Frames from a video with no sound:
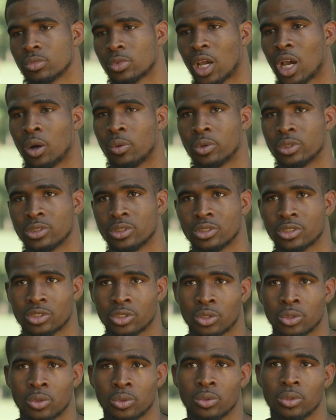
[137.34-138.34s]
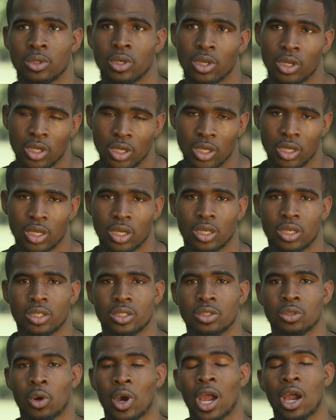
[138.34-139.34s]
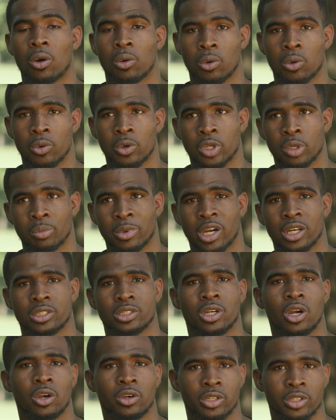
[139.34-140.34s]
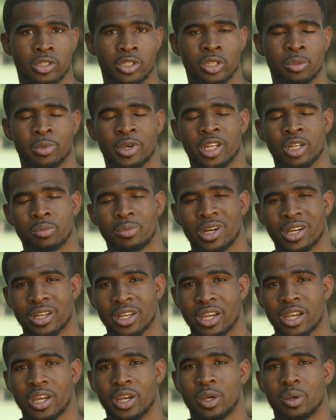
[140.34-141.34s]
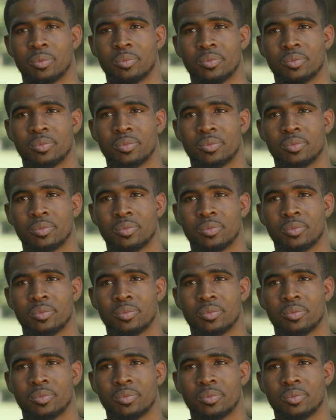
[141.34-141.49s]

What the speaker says: I wasn't so outgoing about talking to anybody about God.